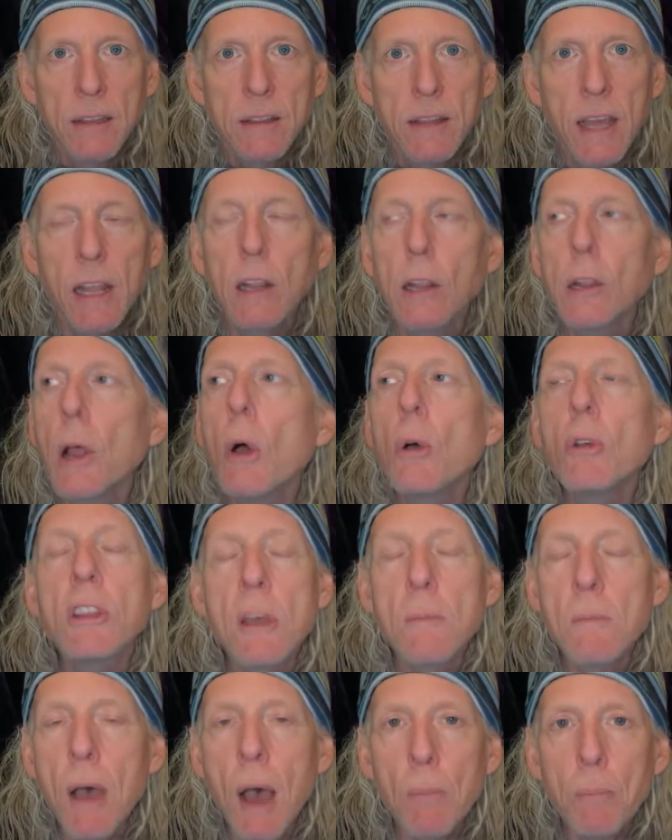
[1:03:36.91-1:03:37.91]
They load
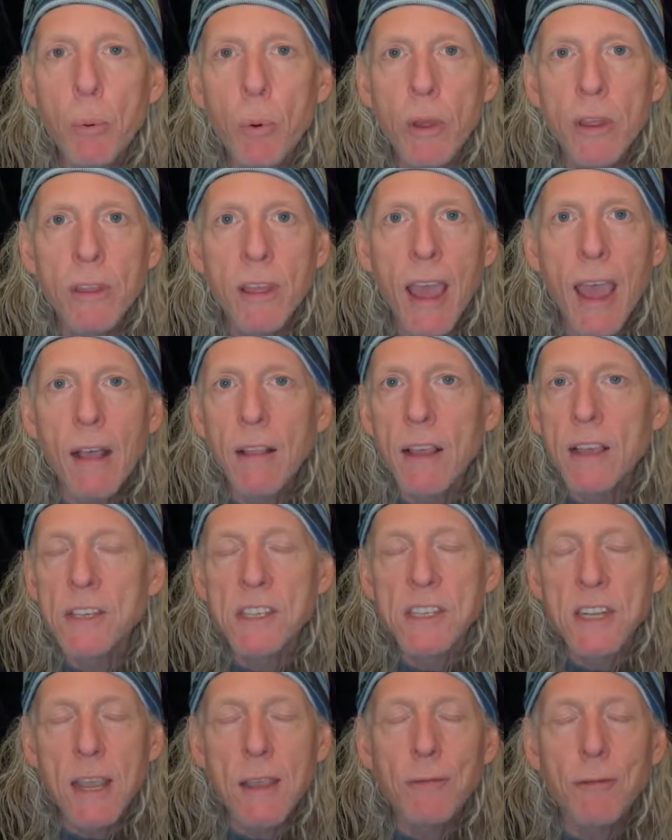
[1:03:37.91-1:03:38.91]
them up with
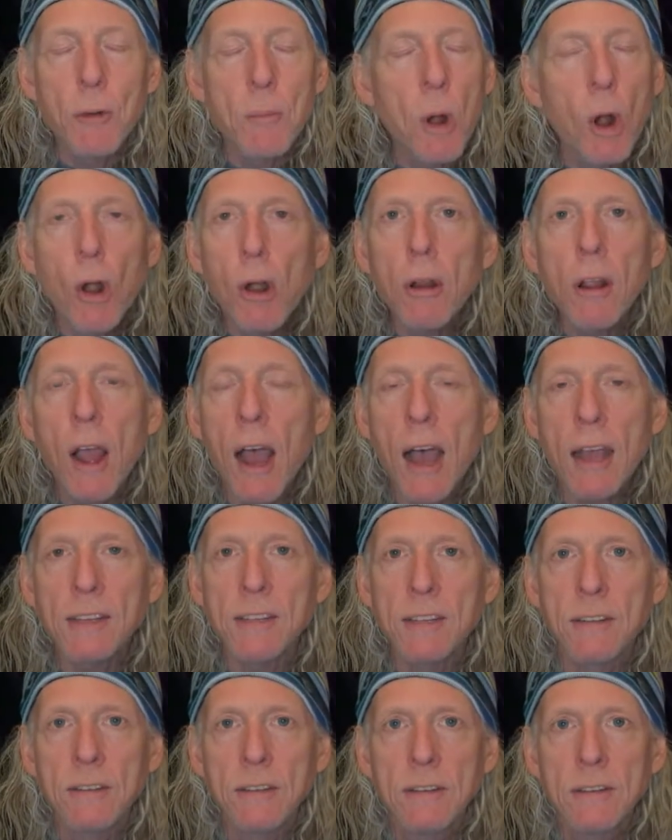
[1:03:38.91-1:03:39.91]
LSD from
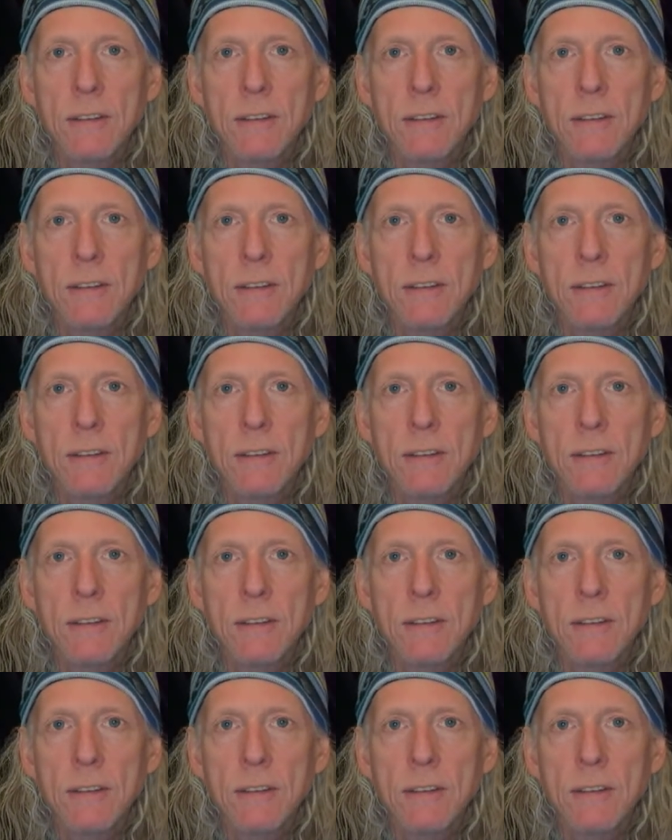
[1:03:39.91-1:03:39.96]
ergot.